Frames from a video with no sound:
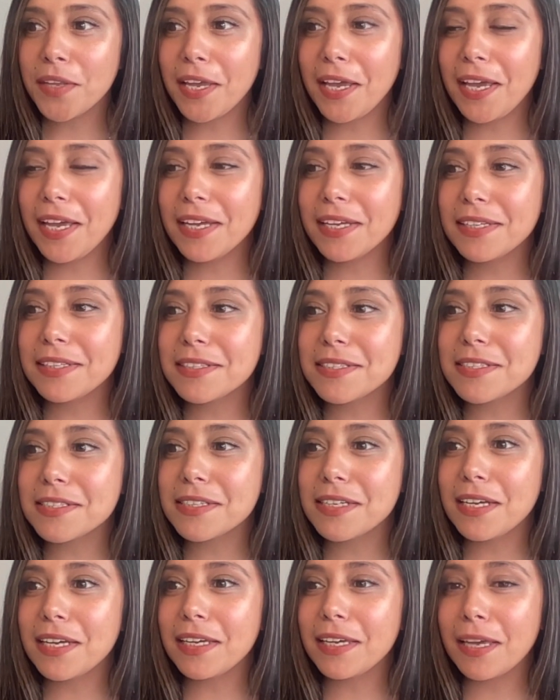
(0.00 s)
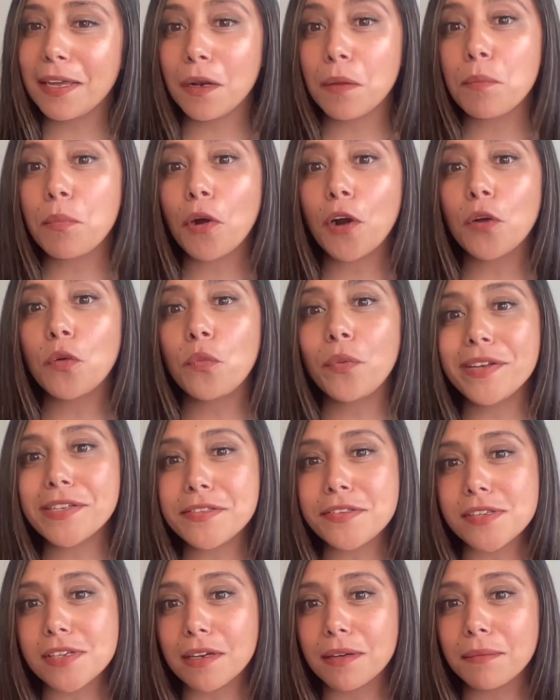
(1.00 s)
and can impart
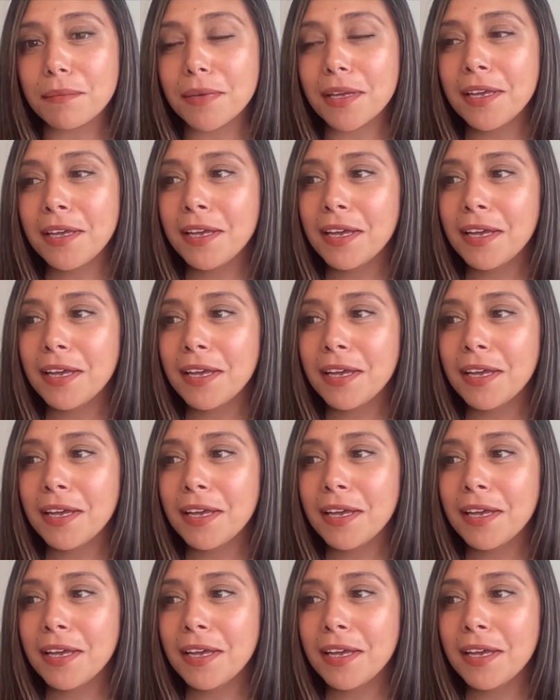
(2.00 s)
wisdom.